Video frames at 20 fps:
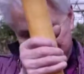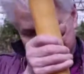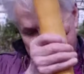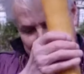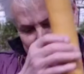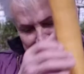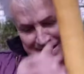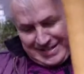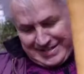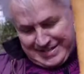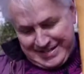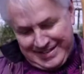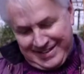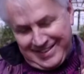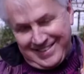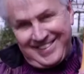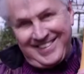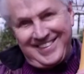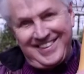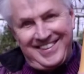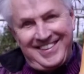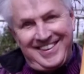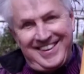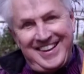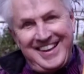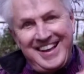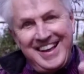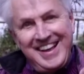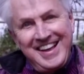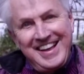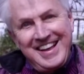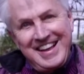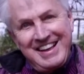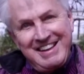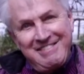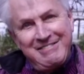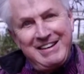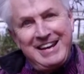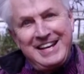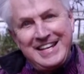is,
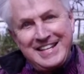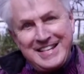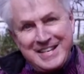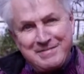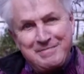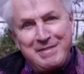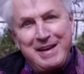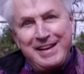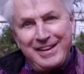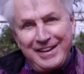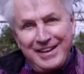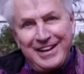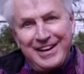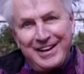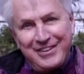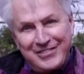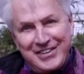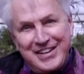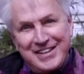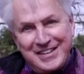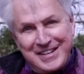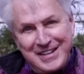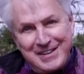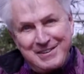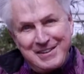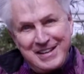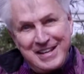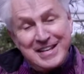it really does make you laugh, doesn't it?